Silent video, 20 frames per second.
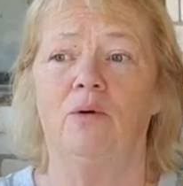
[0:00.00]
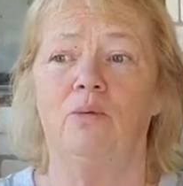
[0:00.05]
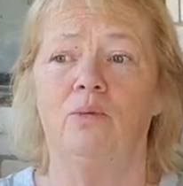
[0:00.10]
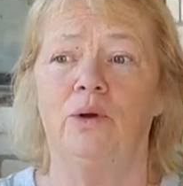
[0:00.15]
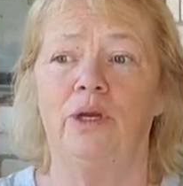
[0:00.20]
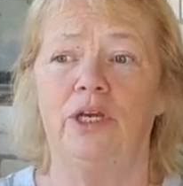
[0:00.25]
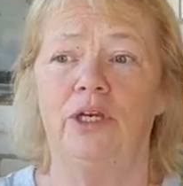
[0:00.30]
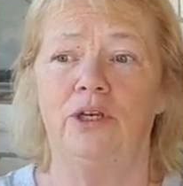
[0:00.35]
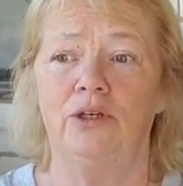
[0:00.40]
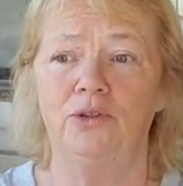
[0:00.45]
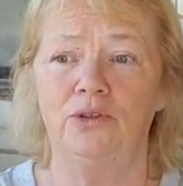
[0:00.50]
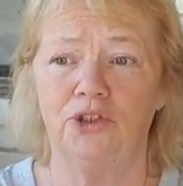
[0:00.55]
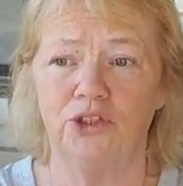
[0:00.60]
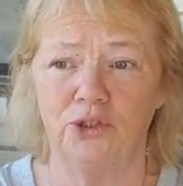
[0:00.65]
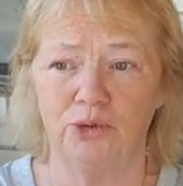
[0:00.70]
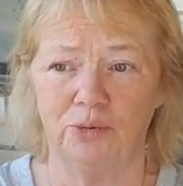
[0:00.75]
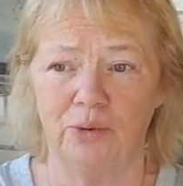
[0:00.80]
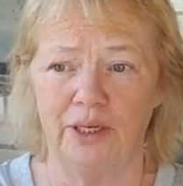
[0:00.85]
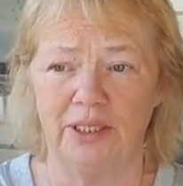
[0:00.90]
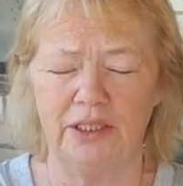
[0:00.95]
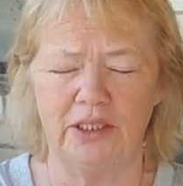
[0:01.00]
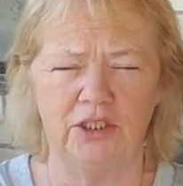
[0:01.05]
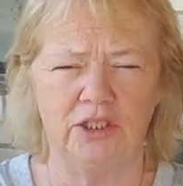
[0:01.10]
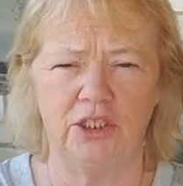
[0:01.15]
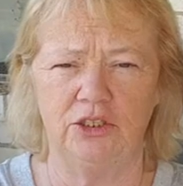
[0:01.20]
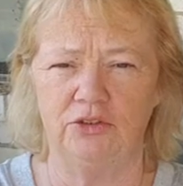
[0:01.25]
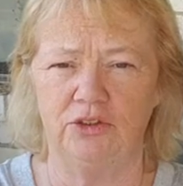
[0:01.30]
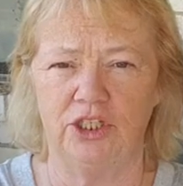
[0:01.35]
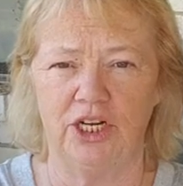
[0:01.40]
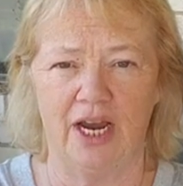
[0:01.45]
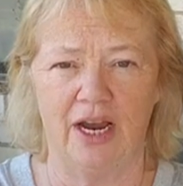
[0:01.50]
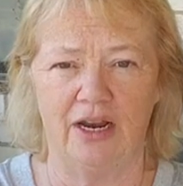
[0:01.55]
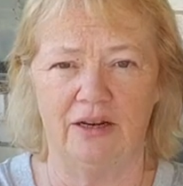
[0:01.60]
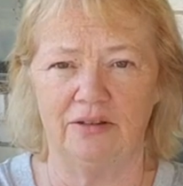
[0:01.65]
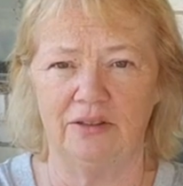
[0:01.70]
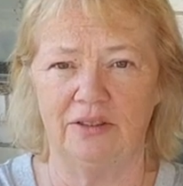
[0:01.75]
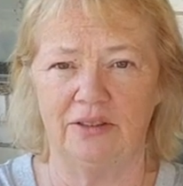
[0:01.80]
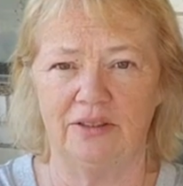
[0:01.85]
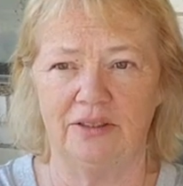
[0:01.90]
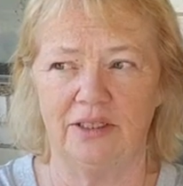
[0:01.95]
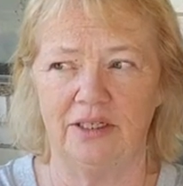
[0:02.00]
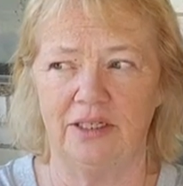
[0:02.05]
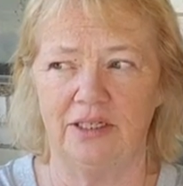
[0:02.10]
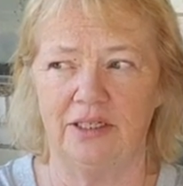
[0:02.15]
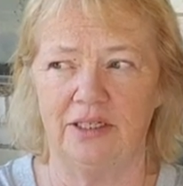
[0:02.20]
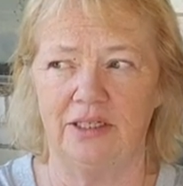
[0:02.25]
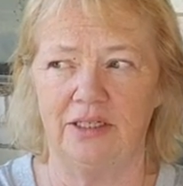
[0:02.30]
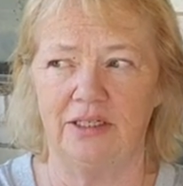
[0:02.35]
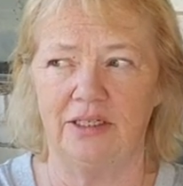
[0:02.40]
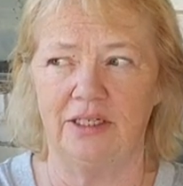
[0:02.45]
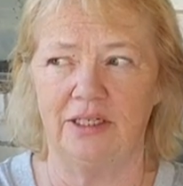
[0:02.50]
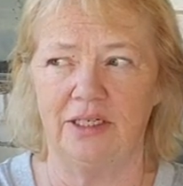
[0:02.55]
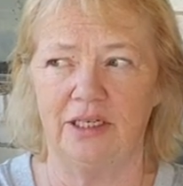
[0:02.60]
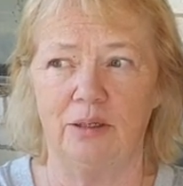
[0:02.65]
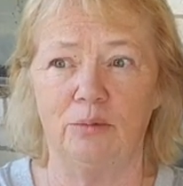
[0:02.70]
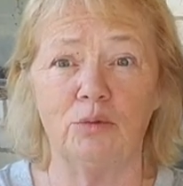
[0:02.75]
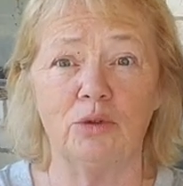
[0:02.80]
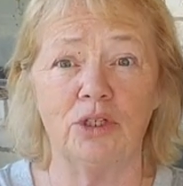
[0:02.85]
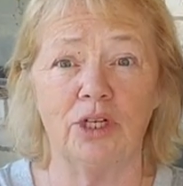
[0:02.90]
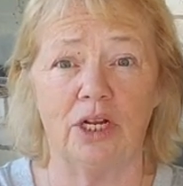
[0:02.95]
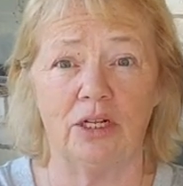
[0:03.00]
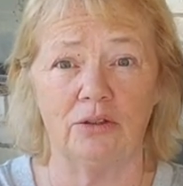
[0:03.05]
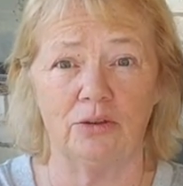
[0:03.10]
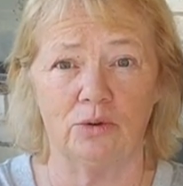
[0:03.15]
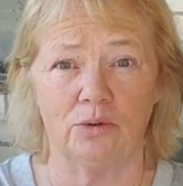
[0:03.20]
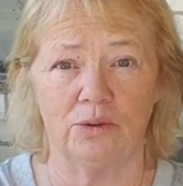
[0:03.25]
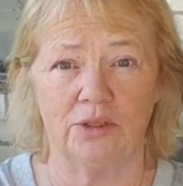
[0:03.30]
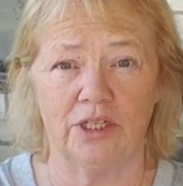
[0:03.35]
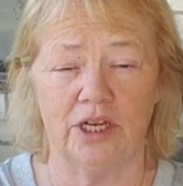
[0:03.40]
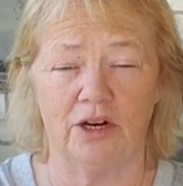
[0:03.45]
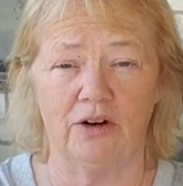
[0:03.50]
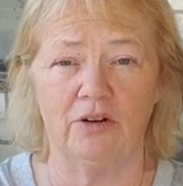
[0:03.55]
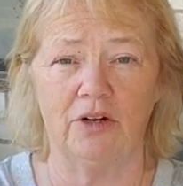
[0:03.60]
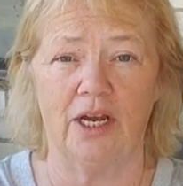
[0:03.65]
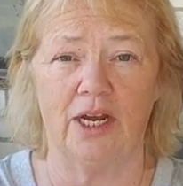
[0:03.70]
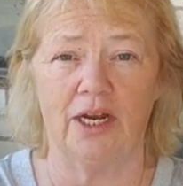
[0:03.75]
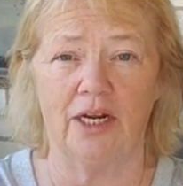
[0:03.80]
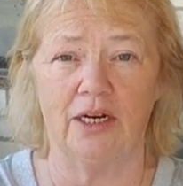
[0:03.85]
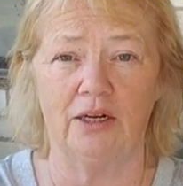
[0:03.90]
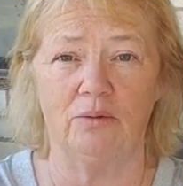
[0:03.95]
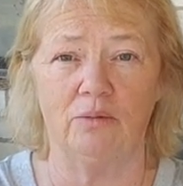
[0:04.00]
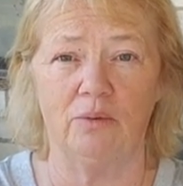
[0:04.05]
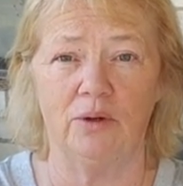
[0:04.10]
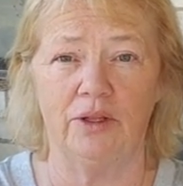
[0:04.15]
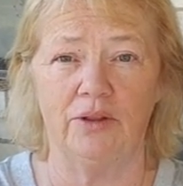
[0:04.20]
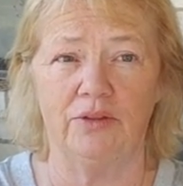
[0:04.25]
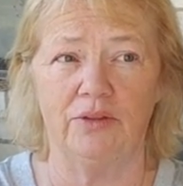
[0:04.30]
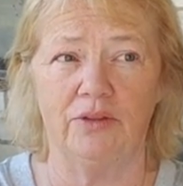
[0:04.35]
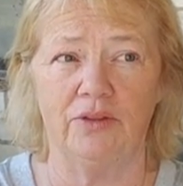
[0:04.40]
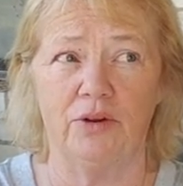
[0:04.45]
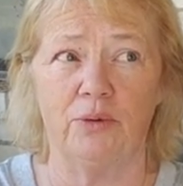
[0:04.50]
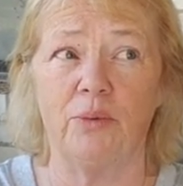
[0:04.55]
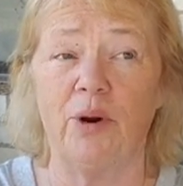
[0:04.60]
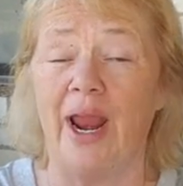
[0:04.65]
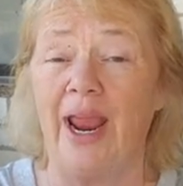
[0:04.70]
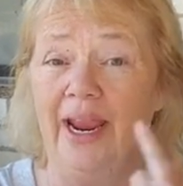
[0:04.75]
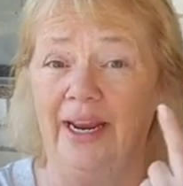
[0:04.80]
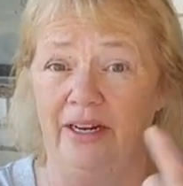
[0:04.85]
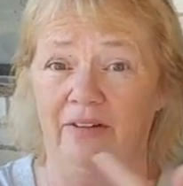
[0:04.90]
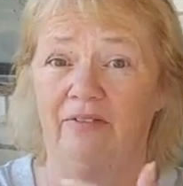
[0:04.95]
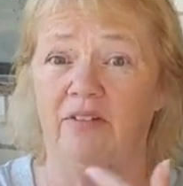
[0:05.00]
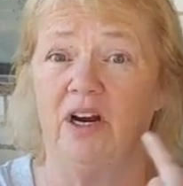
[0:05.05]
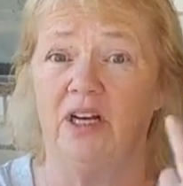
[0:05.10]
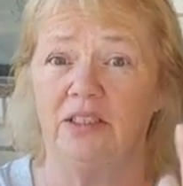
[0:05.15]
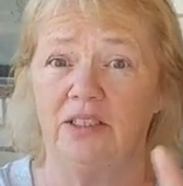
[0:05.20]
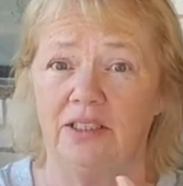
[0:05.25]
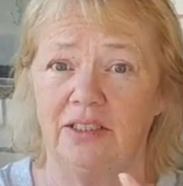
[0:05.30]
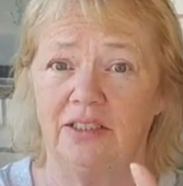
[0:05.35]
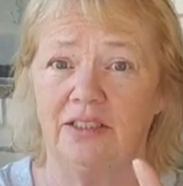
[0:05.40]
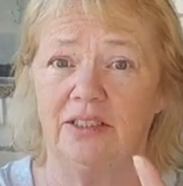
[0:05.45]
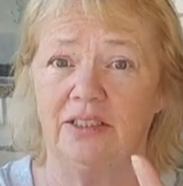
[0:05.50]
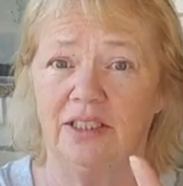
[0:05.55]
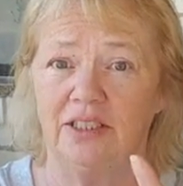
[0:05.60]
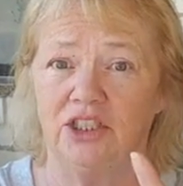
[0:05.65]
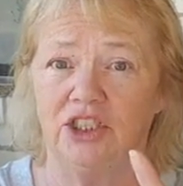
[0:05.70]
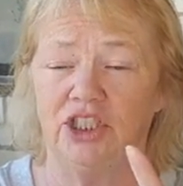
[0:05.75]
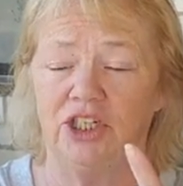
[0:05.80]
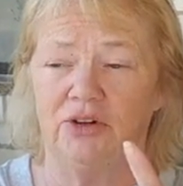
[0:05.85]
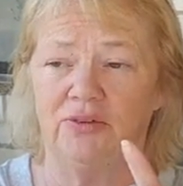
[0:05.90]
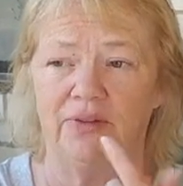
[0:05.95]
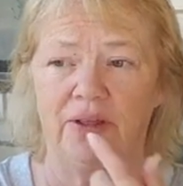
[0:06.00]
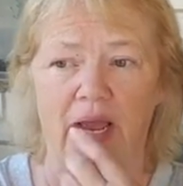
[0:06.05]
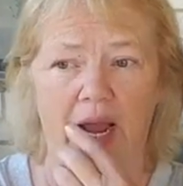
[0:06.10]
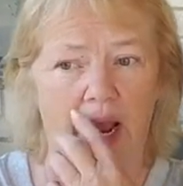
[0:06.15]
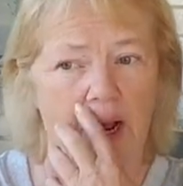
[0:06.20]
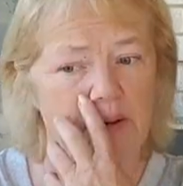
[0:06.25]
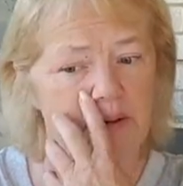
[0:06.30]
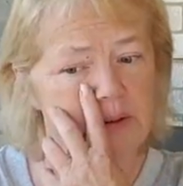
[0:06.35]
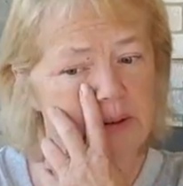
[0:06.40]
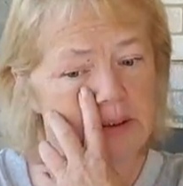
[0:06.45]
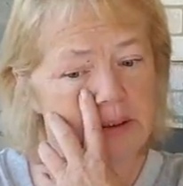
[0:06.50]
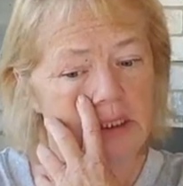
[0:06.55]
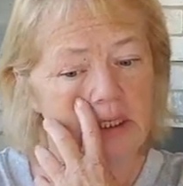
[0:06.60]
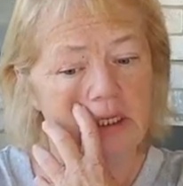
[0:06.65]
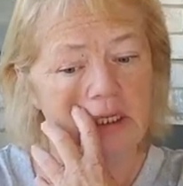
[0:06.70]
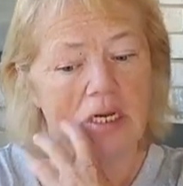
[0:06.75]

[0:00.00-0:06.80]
We used to rent this huge house in Emerald Isle, North Carolina. There were 8 of us that shared the house.